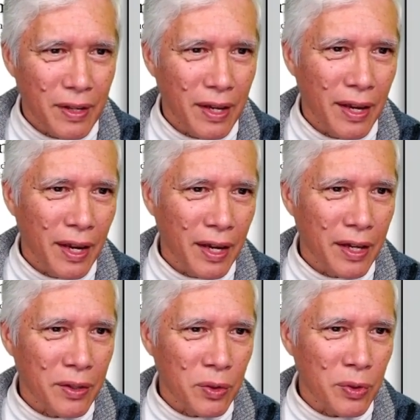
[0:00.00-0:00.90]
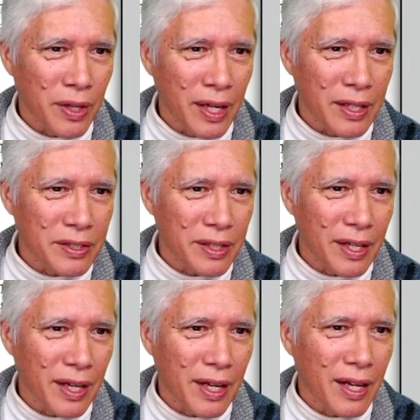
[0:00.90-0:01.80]
and create
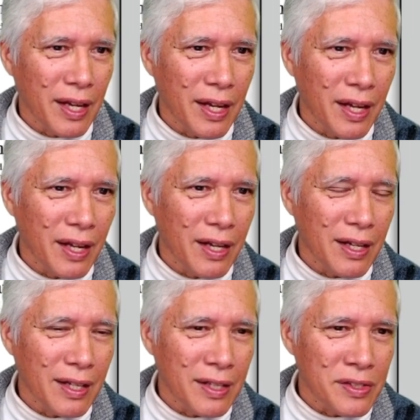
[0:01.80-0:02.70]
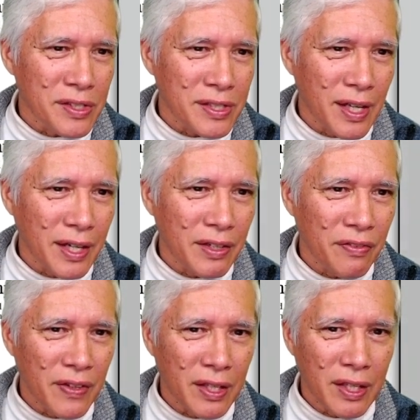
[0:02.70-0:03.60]
inside of
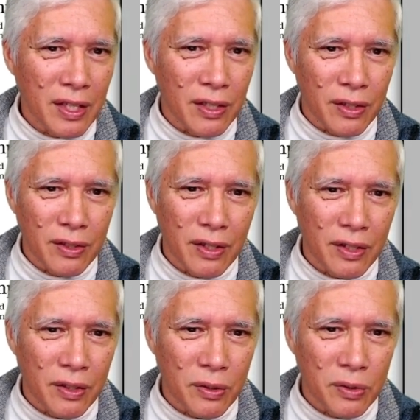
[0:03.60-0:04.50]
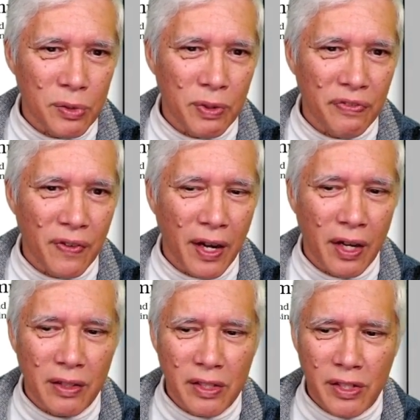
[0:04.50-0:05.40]
here a new Swift file,
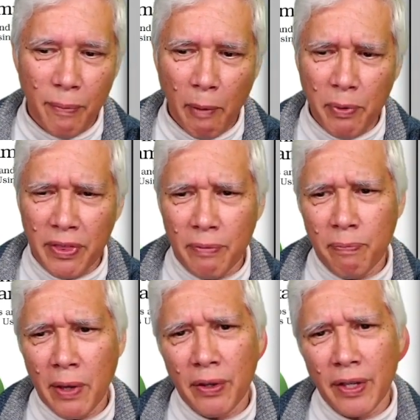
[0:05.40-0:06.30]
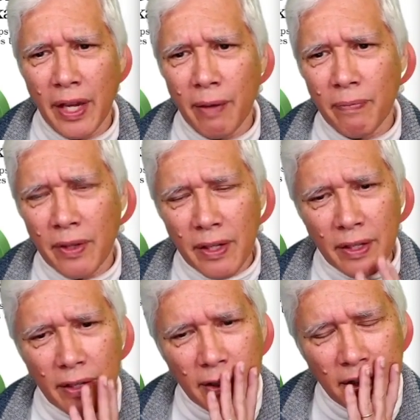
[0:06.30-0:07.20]
and let's come up with a better name
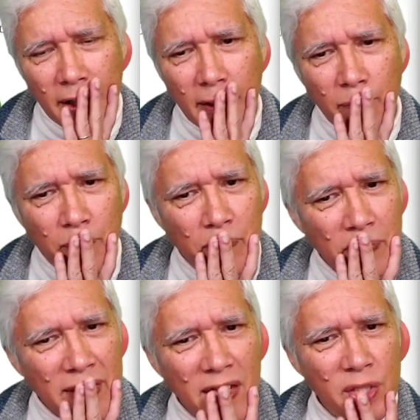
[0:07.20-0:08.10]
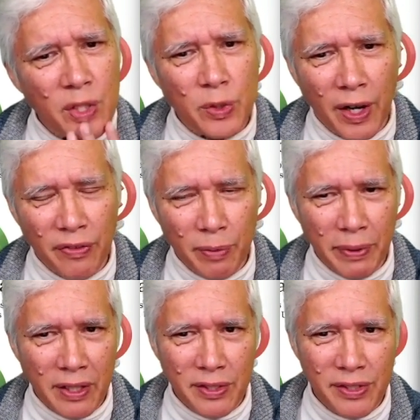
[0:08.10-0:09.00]
than test driver,
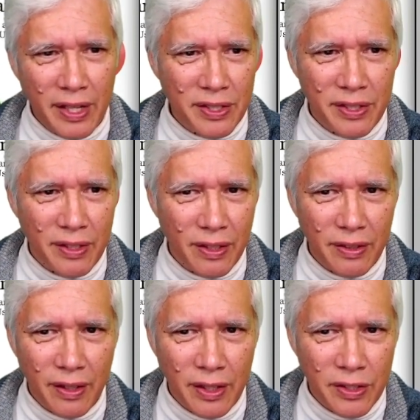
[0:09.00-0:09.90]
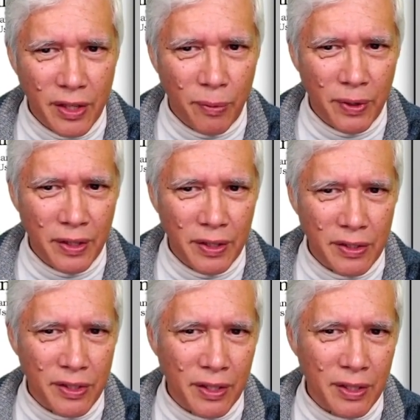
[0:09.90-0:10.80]
because that's not what it
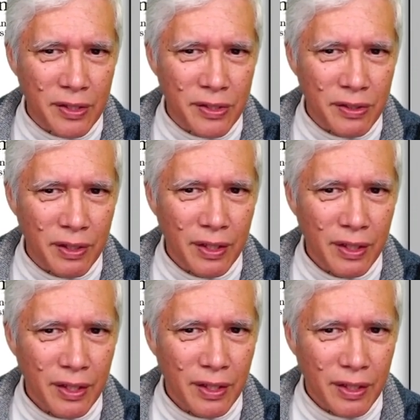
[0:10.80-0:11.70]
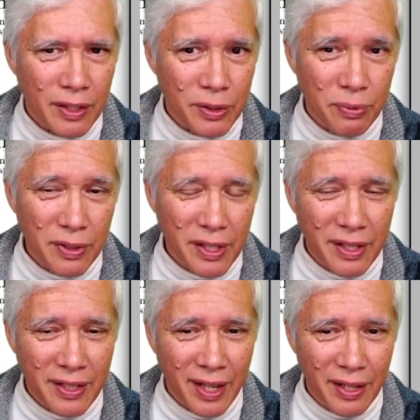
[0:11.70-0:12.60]
is. It's really
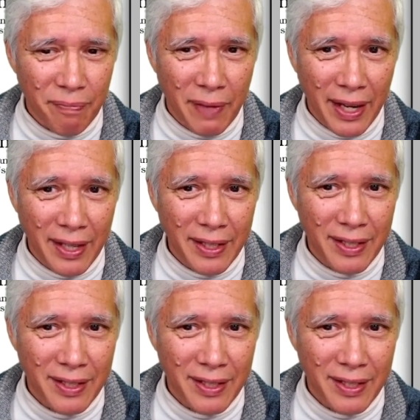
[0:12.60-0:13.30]
kind of main.